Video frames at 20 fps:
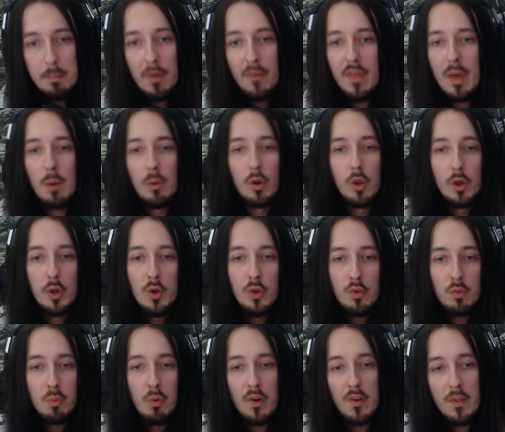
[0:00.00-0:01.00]
they'll lose
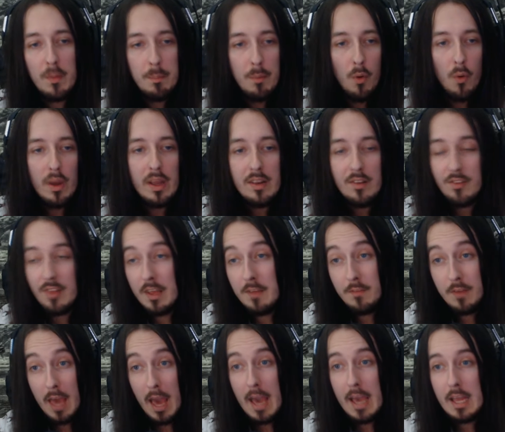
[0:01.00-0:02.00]
one of the points they've
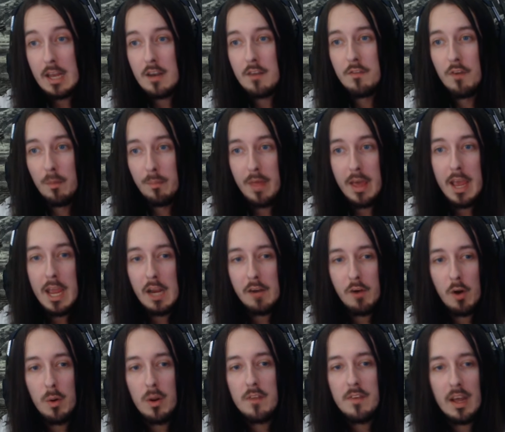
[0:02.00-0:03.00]
gained from their
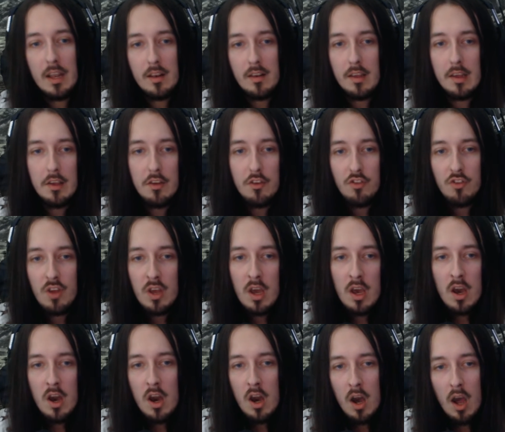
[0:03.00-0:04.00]
hero advantage.
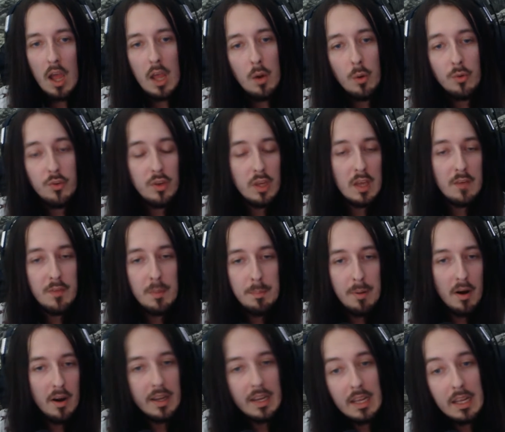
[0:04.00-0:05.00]
I also give the
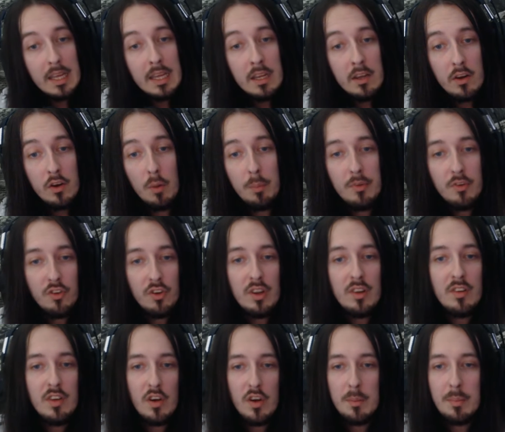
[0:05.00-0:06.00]
party leader an
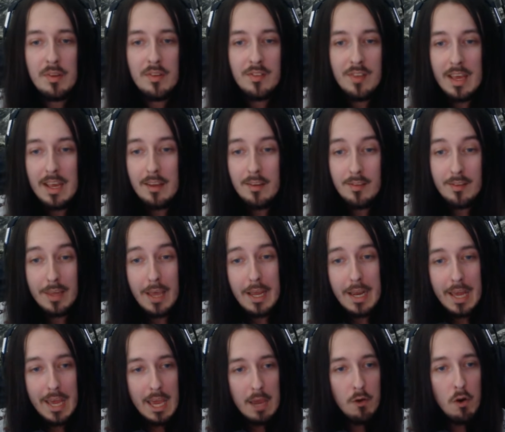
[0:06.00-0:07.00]
opportunity on number 6 to gain a
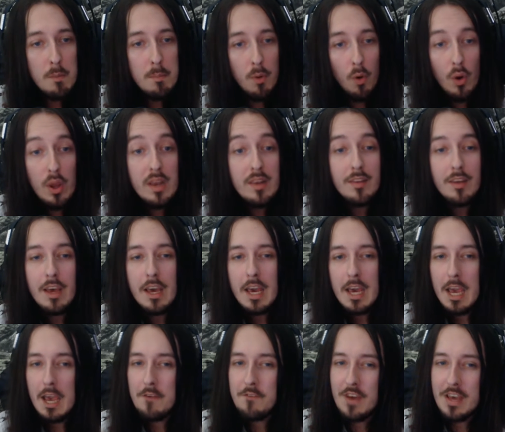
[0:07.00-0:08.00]
hero point
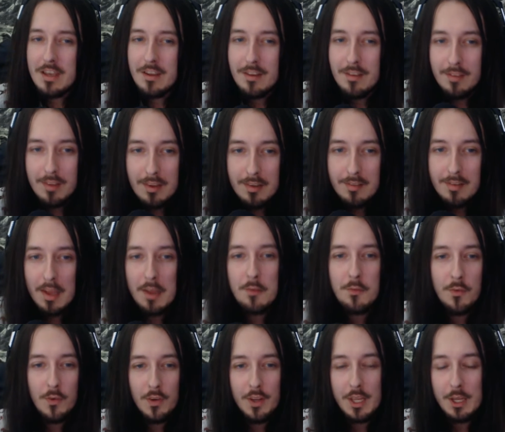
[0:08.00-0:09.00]
if they can
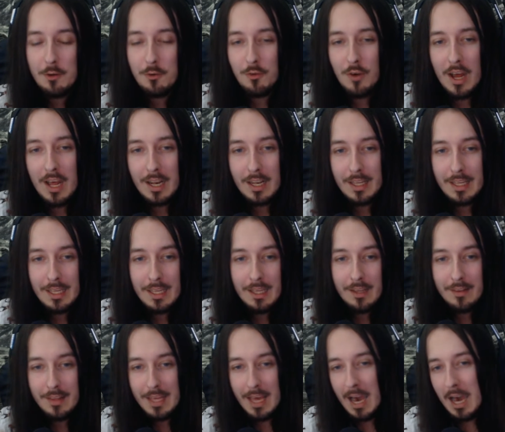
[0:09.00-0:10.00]
successfully rally
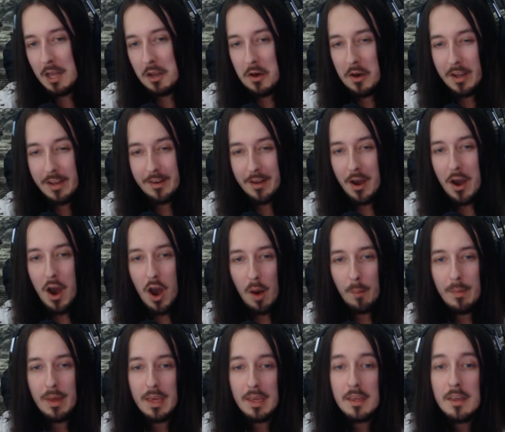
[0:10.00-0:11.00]
the allied
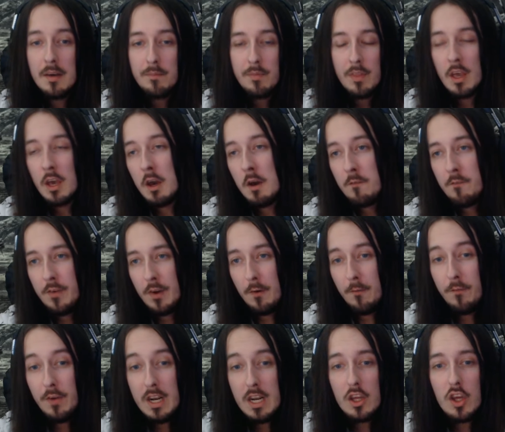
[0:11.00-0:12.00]
army. Feel
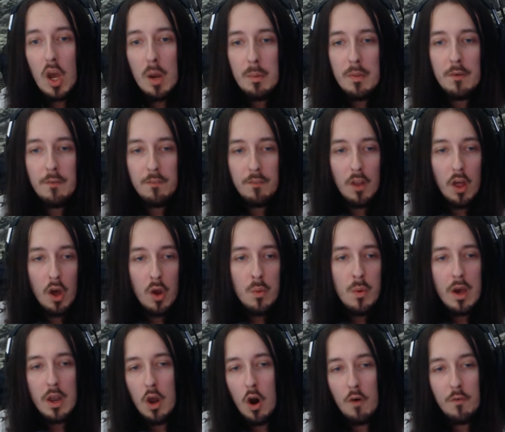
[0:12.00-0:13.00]
free to go with the flow
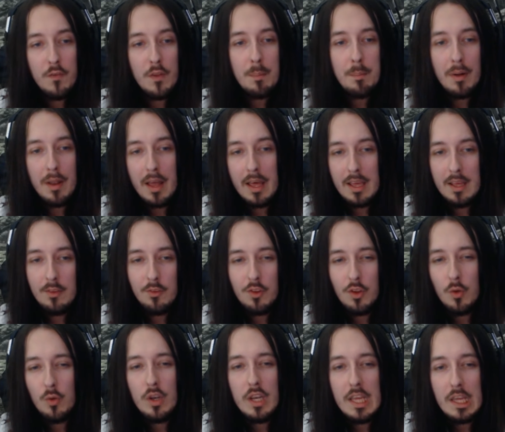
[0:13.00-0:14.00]
and offer the players
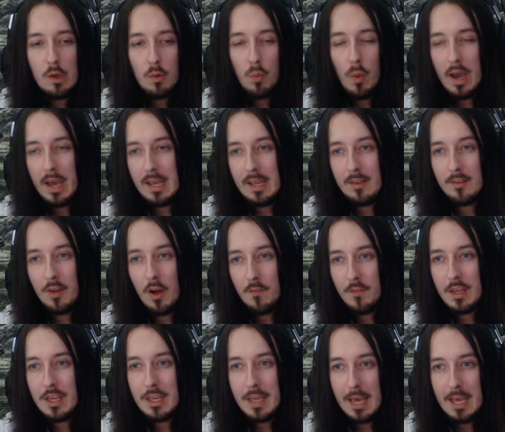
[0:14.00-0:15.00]
unique ways of
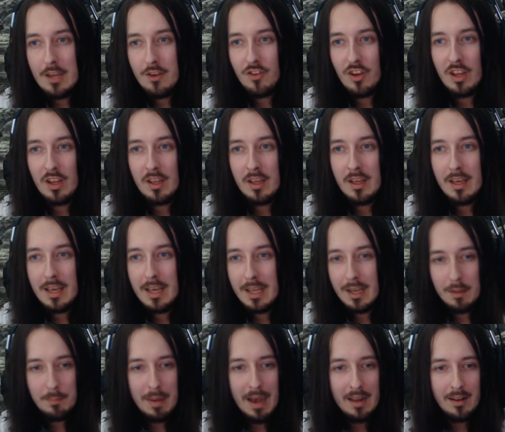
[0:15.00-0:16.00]
engaging in the
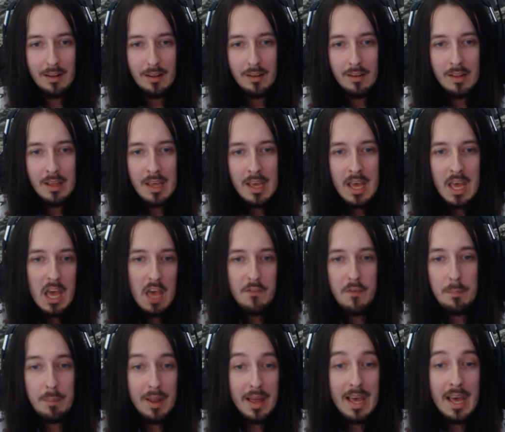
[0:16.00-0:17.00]
battle. If a
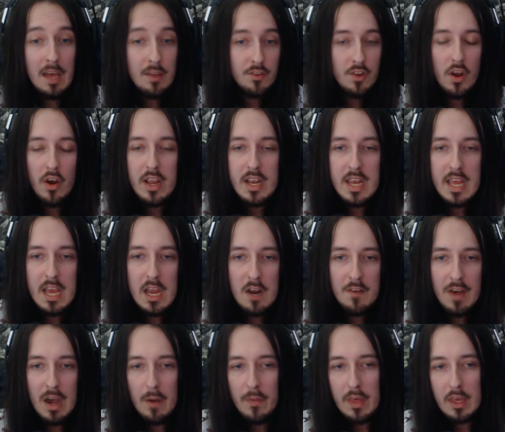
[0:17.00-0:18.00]
player has an idea of
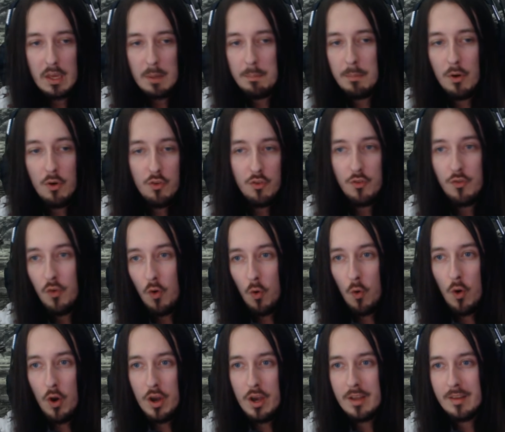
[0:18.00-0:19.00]
how they can push
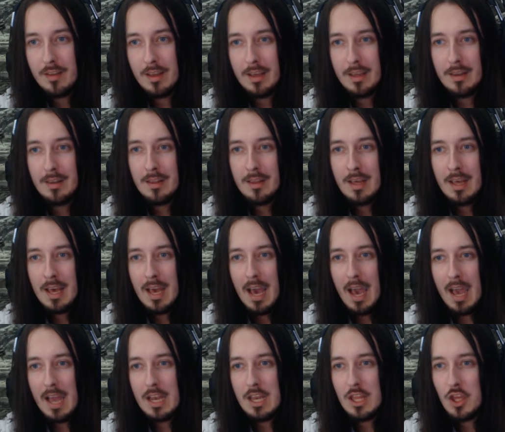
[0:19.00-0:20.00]
forward
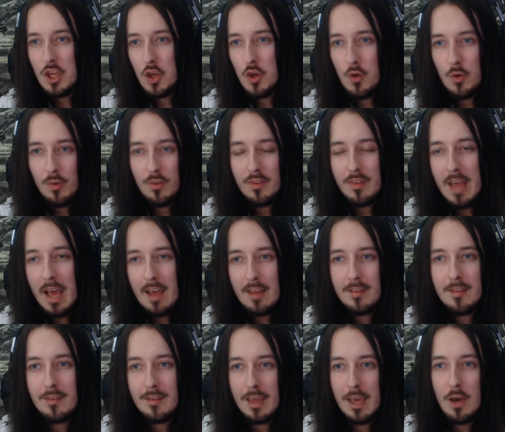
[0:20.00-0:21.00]
and use their
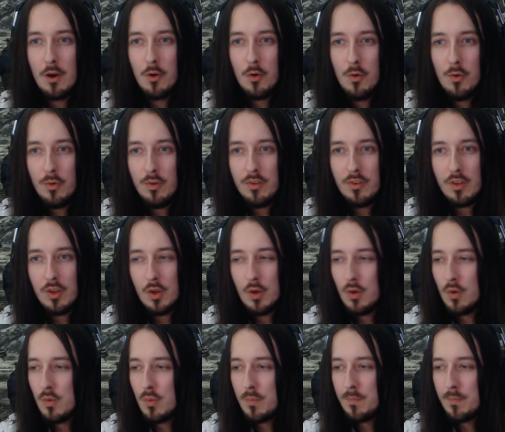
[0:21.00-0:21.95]
skills to